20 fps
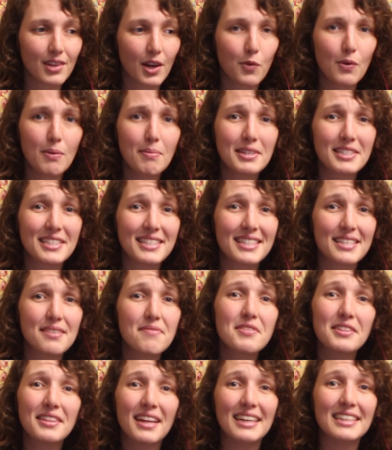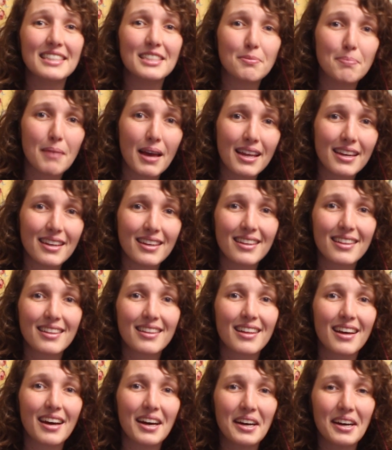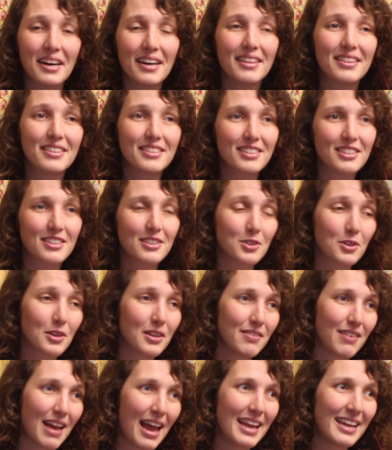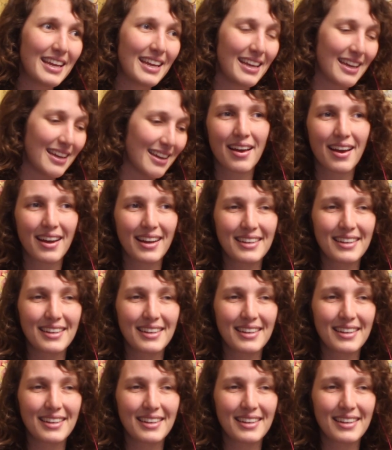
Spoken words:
women civilize men. There's a story of Enki.